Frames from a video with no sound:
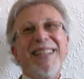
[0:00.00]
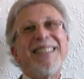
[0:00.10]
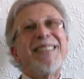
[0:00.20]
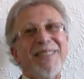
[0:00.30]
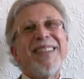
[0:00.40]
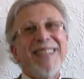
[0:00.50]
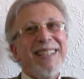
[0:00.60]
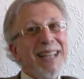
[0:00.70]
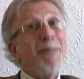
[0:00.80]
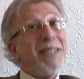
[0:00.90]
It's this crazy
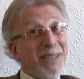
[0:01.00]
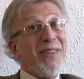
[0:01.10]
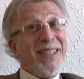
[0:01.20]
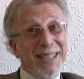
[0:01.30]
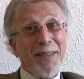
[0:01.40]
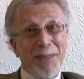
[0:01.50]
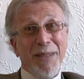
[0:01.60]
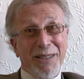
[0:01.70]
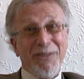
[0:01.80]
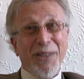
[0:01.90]
idea, but it's crazy enough to
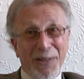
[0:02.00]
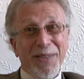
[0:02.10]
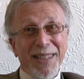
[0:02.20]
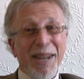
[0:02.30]
be true. You